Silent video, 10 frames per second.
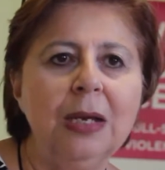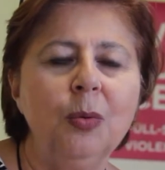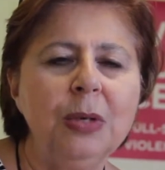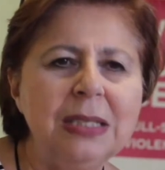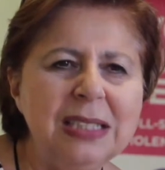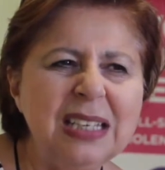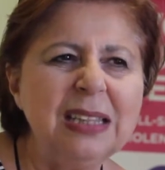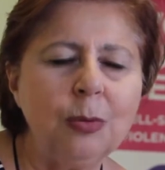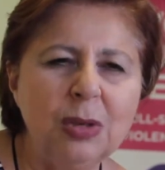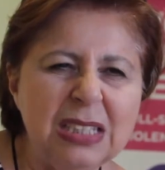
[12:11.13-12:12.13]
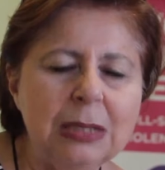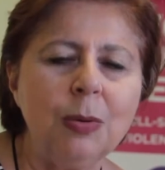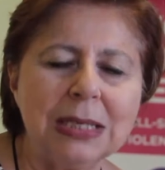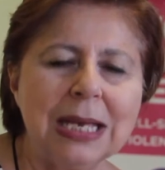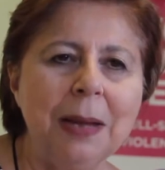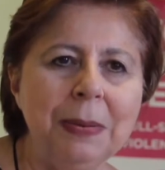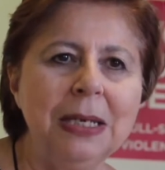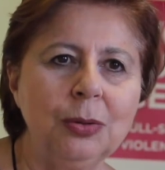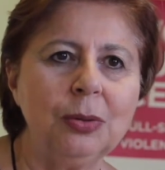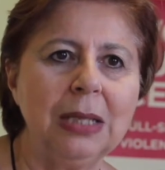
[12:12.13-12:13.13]
we see what's
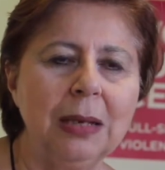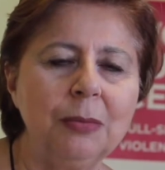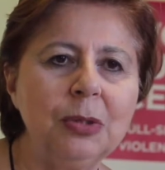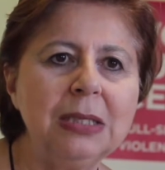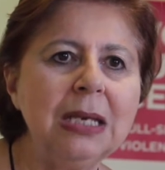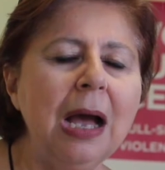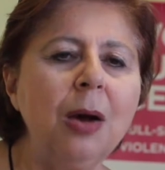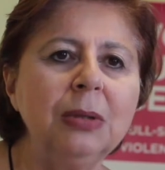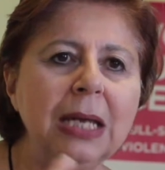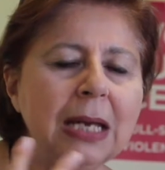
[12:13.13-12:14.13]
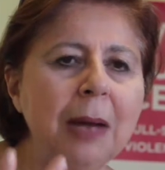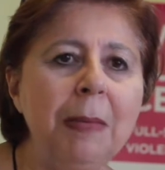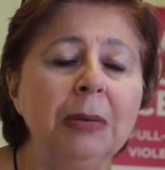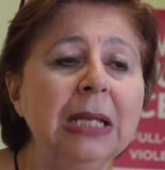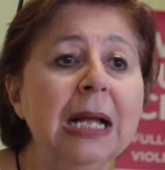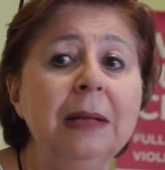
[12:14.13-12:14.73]
happening to them. We see how they come out.